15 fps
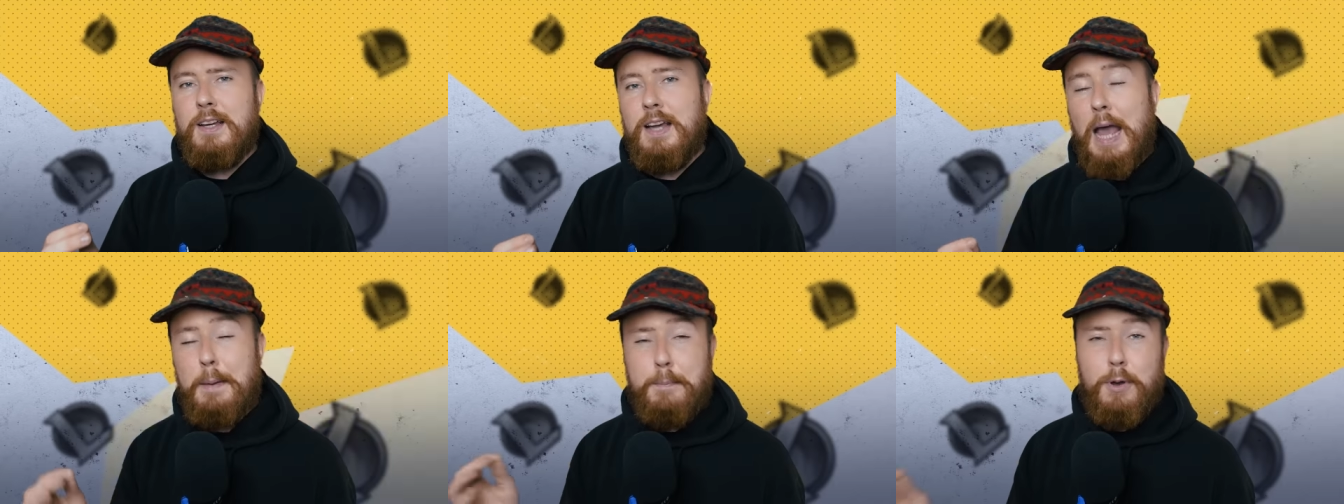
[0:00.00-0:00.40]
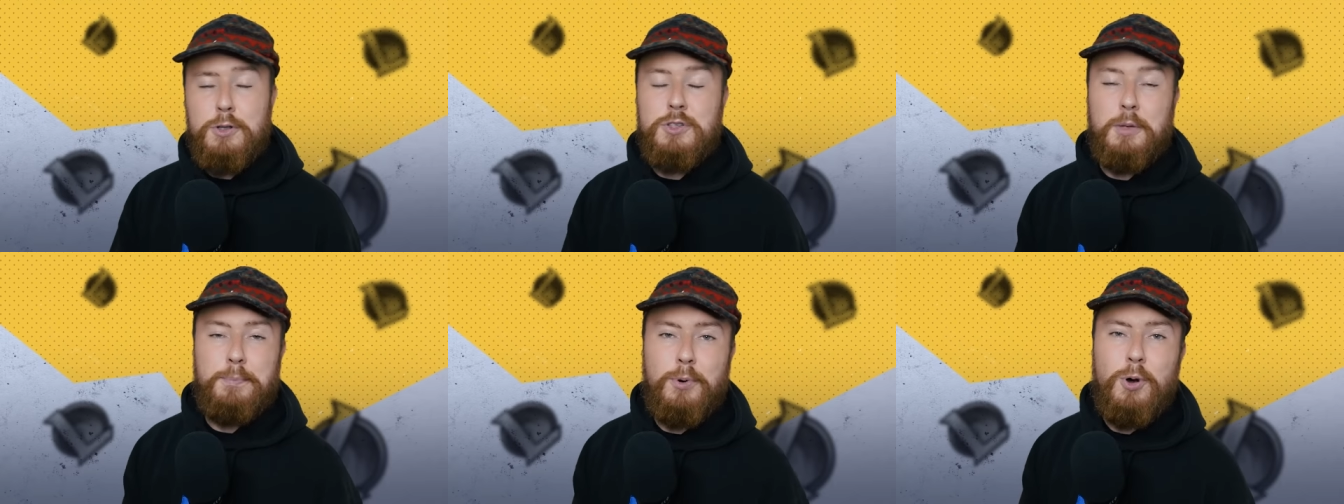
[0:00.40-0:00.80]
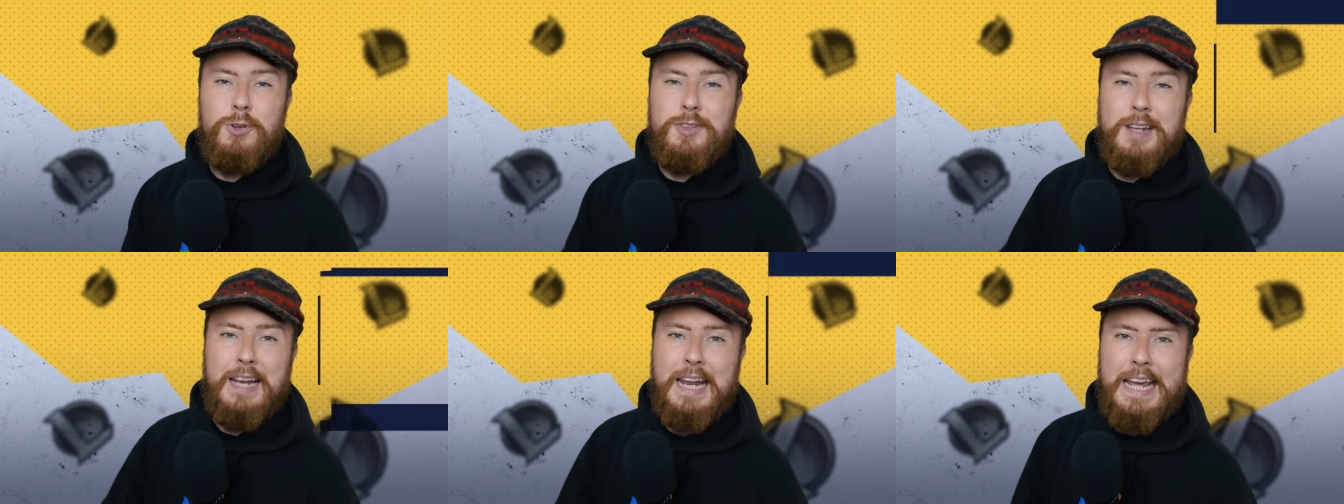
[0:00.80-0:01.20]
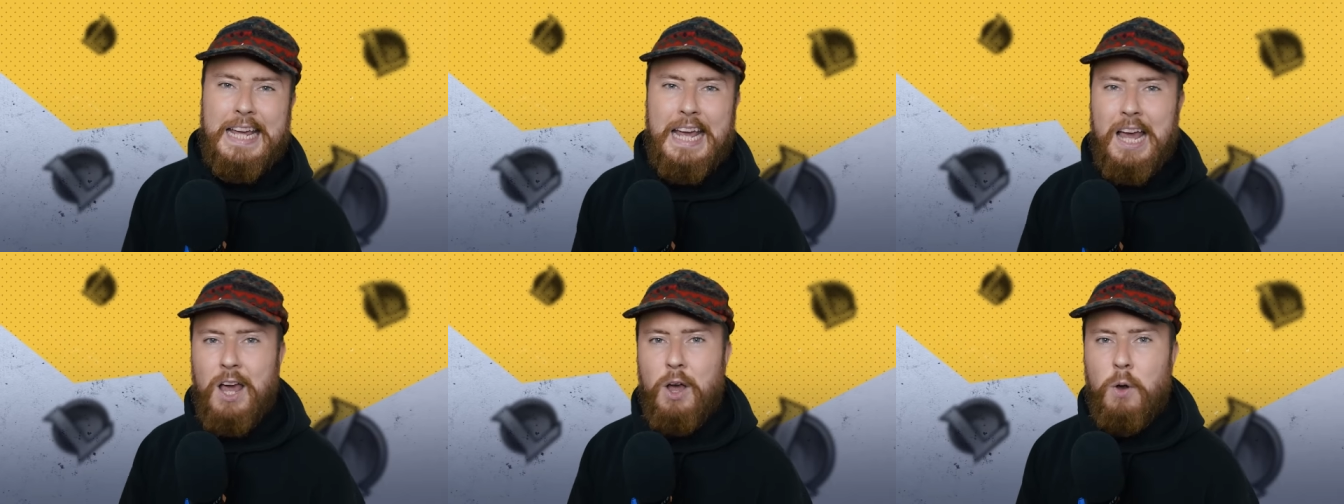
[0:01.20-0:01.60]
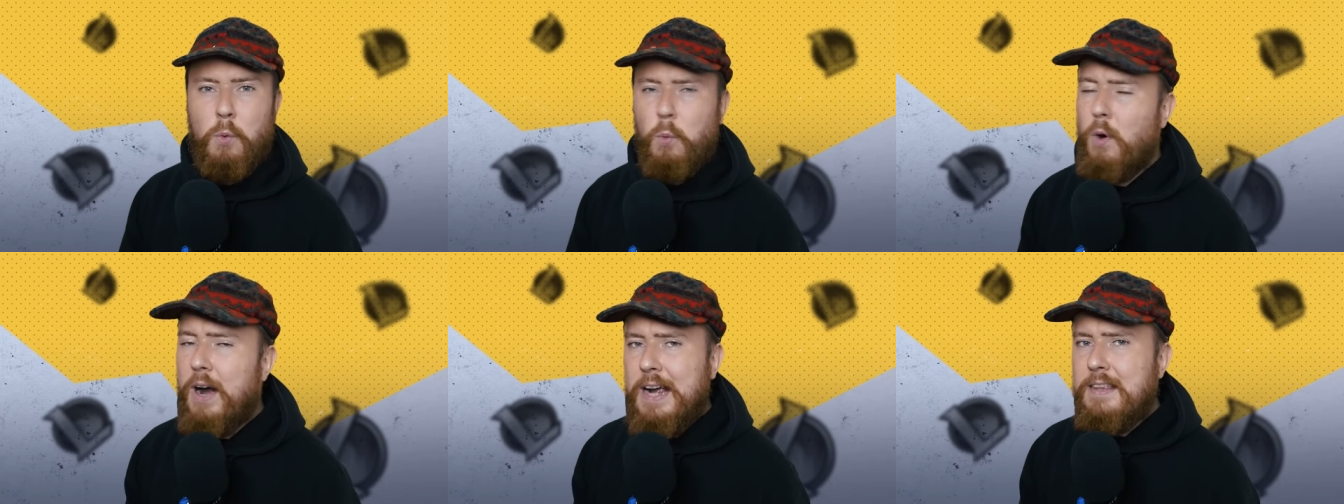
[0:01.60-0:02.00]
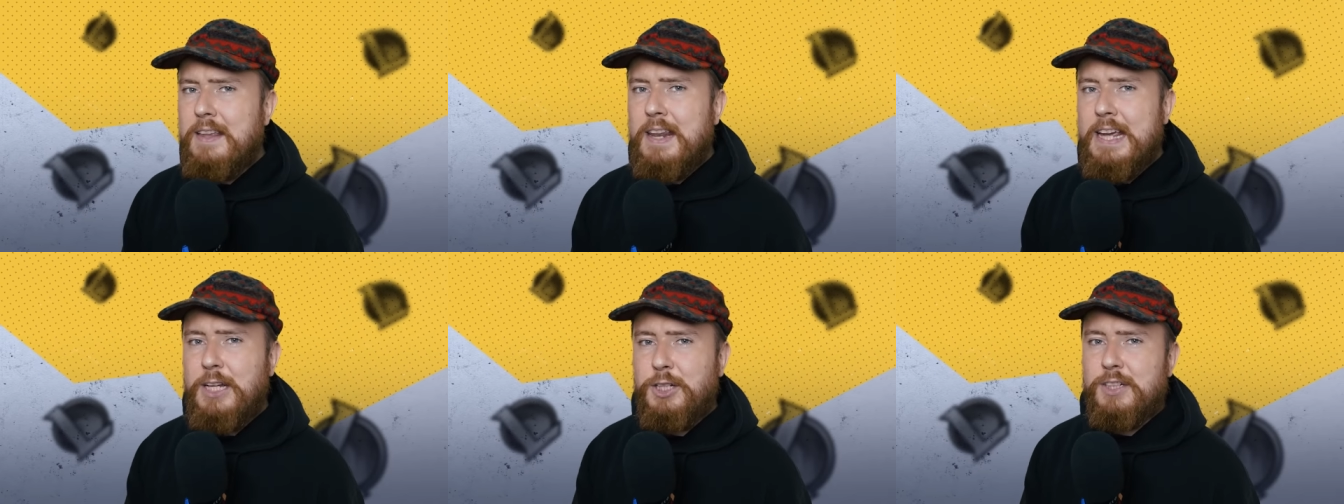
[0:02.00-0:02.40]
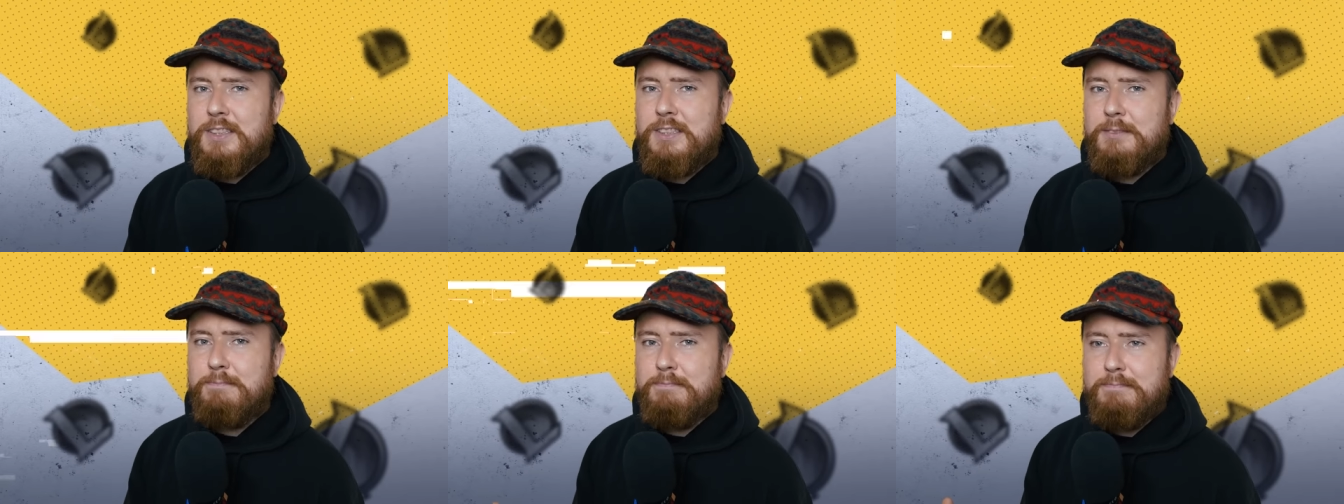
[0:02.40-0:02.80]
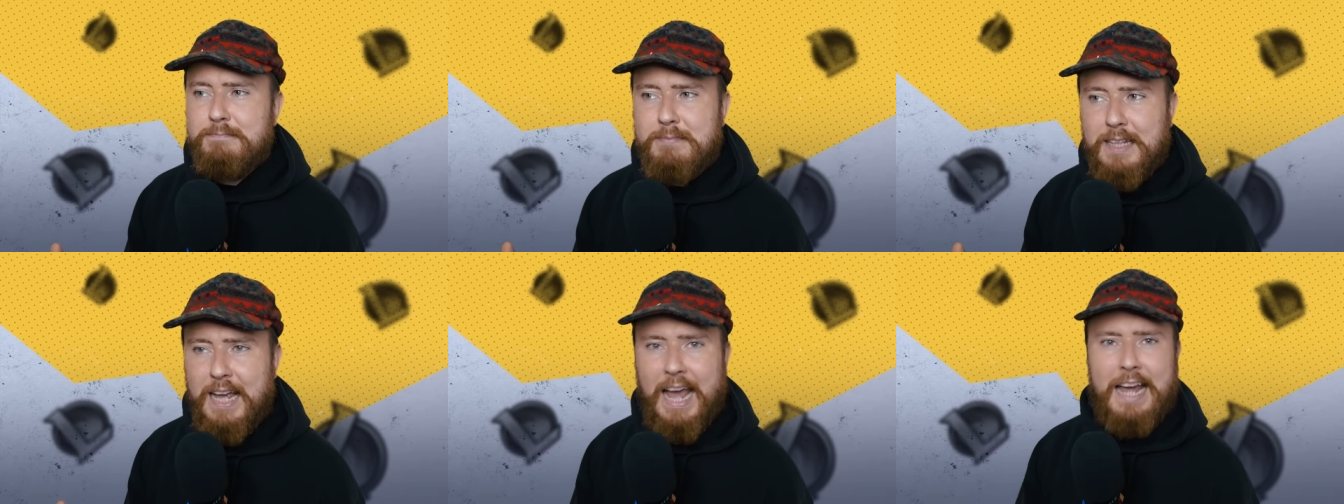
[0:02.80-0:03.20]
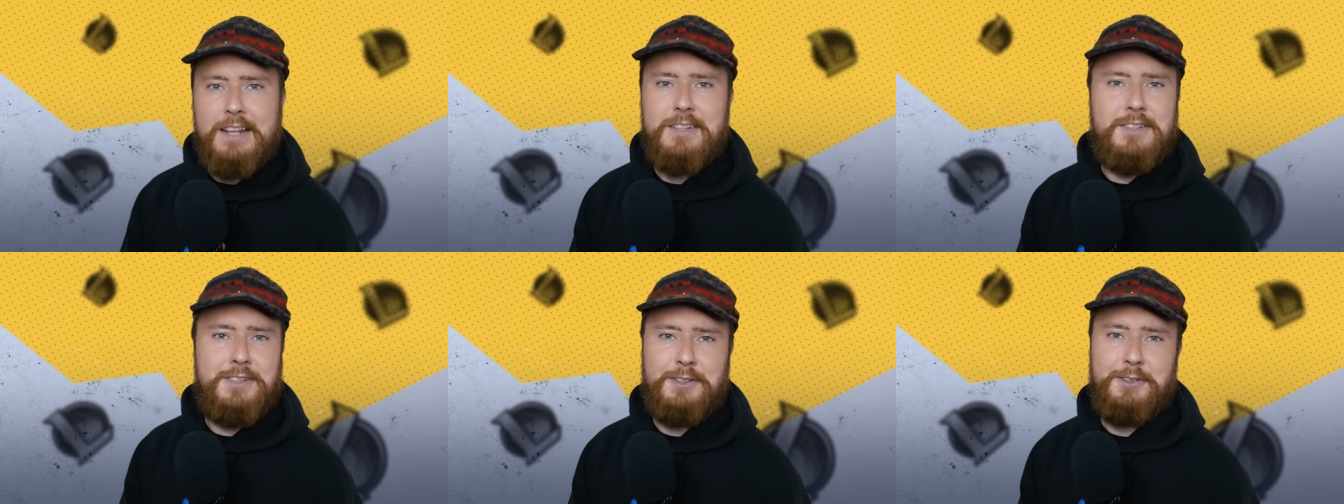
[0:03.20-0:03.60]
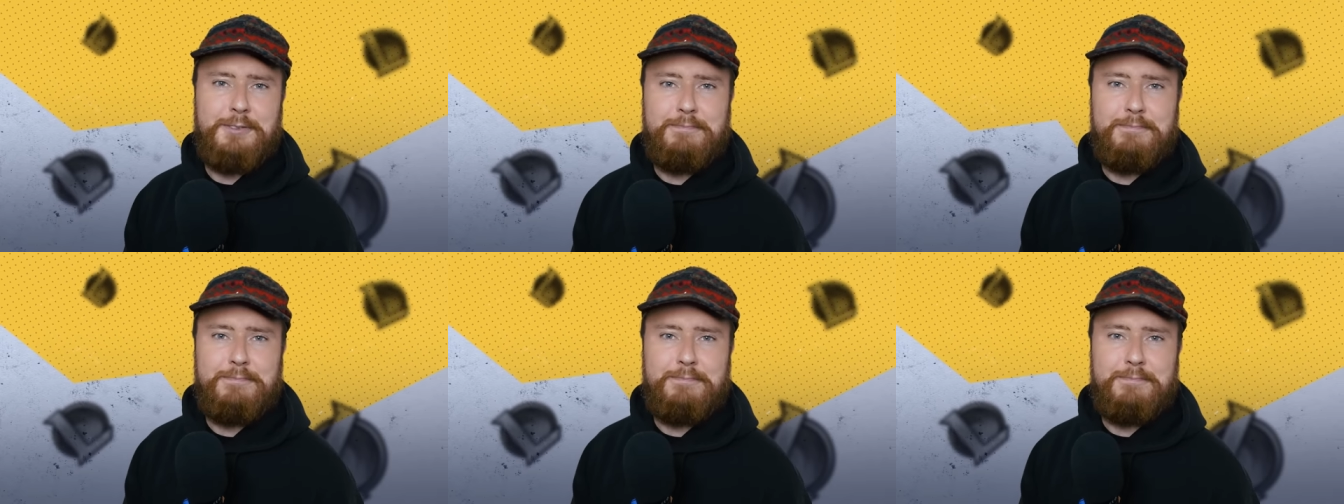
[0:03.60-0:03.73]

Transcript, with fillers: And most importantly, why did he just cancel?